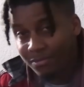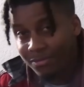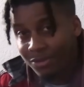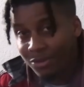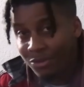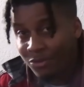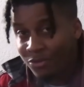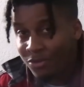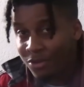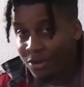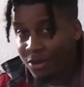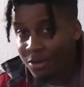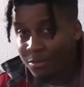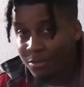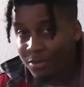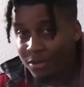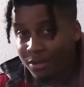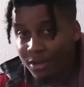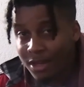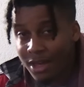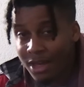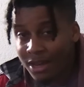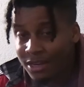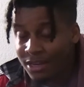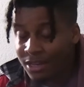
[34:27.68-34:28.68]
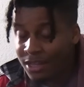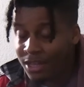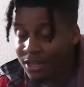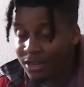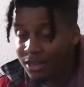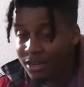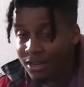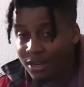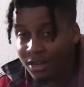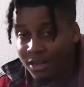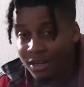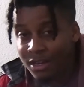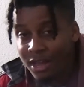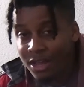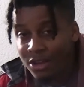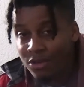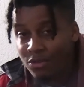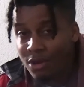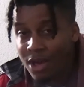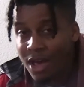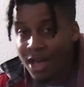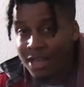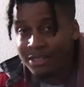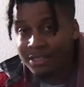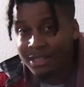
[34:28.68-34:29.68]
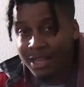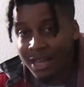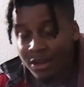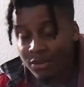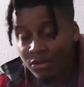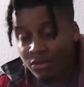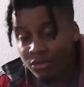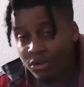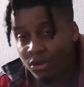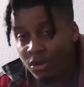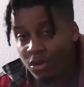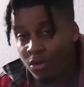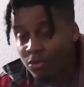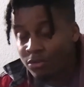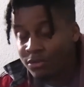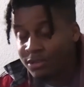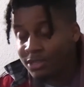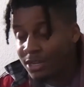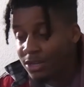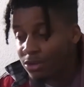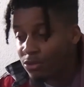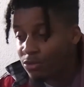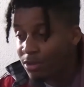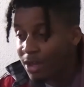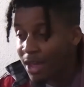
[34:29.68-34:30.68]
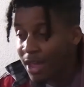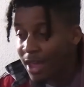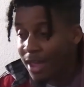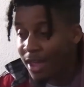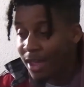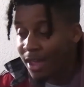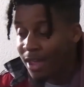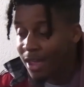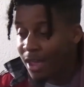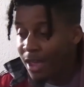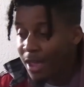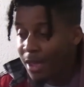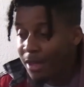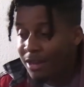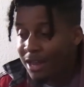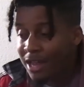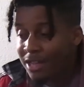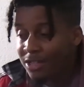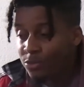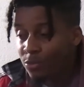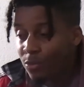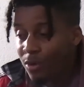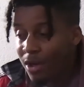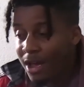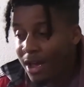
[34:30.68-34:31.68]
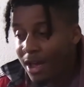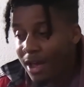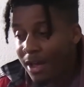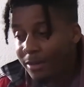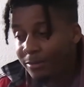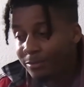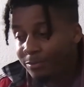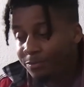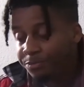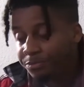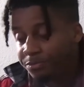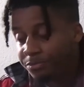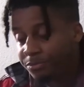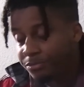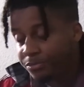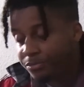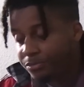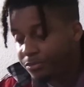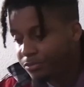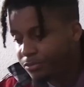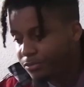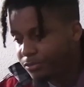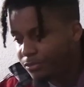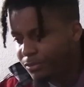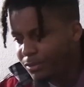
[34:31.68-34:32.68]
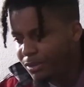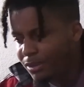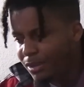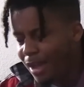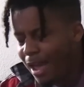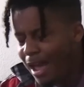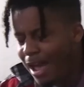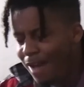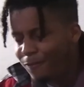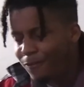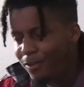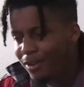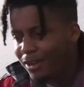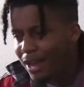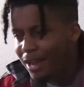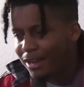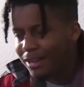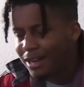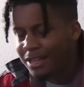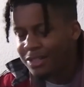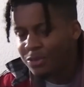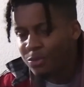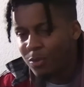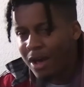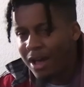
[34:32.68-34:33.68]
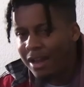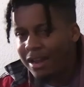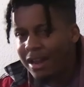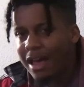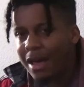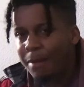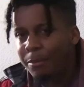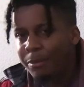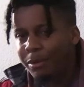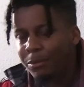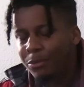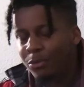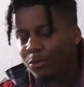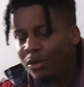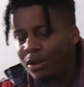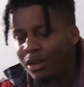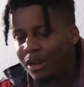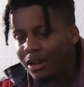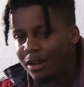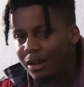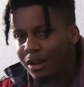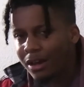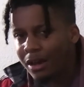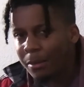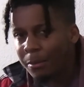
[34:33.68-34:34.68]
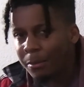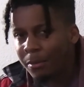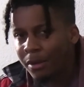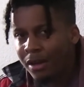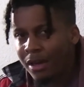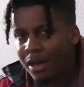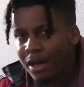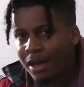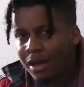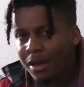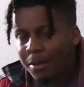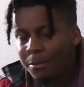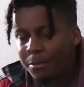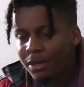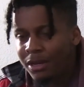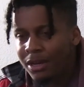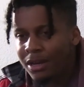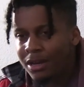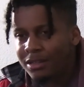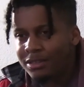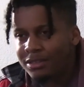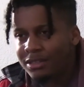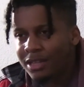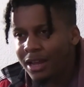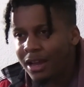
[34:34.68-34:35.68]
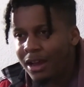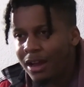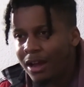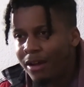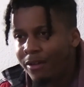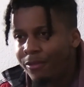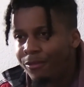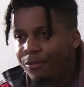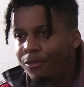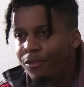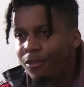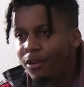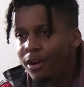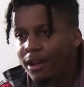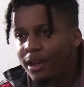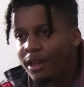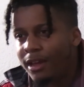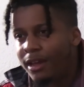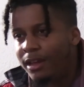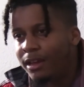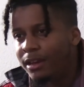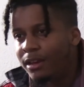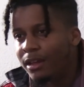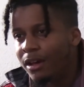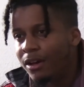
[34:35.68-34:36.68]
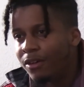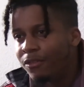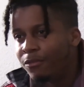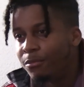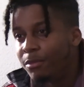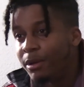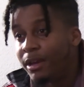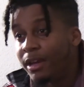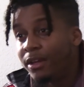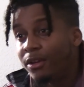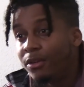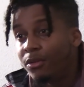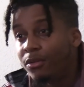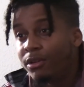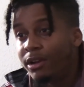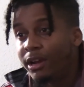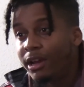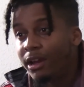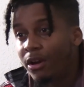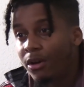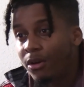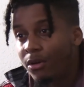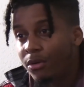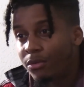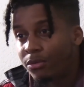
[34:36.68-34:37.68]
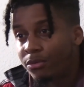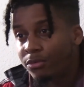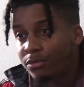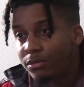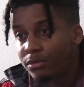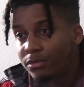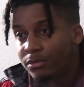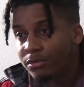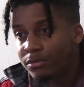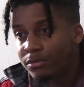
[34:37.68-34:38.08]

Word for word: You feel me? At the end of the day, you gotta stand on your own team. You can't. That's why I feel like that's why a lot of people click up because they're afraid of being on their own.